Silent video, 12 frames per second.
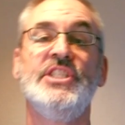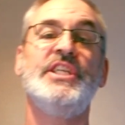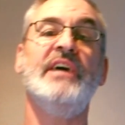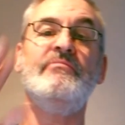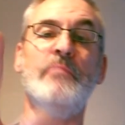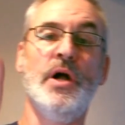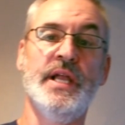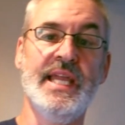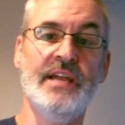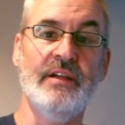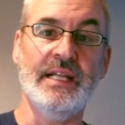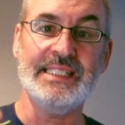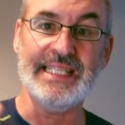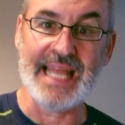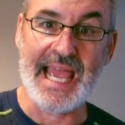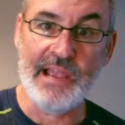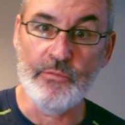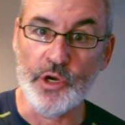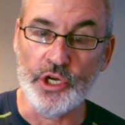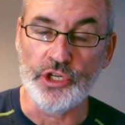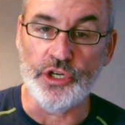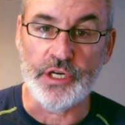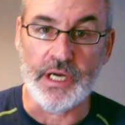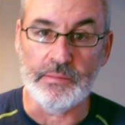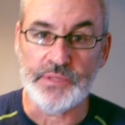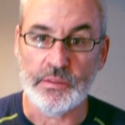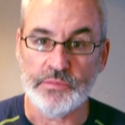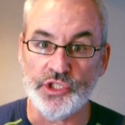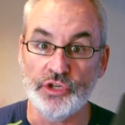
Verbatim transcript: Chef Buck here, and today we're going to cook up some